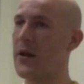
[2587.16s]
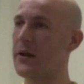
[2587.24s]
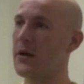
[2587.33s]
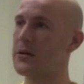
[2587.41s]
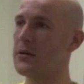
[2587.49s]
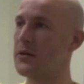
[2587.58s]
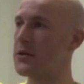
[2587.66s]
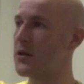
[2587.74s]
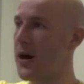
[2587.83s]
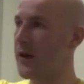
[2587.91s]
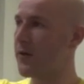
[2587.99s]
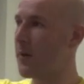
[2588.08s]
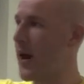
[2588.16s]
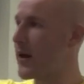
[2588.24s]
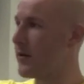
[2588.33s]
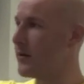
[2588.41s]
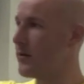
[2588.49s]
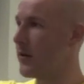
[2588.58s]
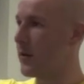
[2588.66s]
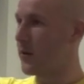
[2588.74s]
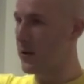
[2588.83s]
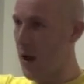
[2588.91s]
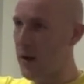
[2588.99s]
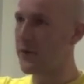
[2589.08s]
it then goes on to try and explain, and
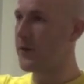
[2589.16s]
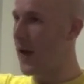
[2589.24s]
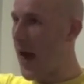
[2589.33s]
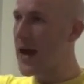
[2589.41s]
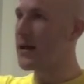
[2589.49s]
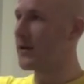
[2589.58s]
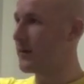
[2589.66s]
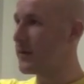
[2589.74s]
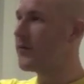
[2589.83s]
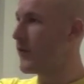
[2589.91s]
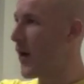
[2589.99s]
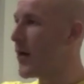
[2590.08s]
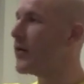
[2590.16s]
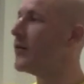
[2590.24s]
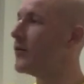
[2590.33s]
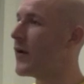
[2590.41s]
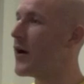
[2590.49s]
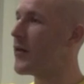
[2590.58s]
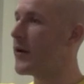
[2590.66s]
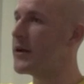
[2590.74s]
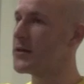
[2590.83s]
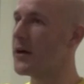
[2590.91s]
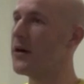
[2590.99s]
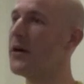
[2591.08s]
kind of getting further and further
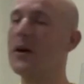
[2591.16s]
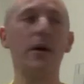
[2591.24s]
into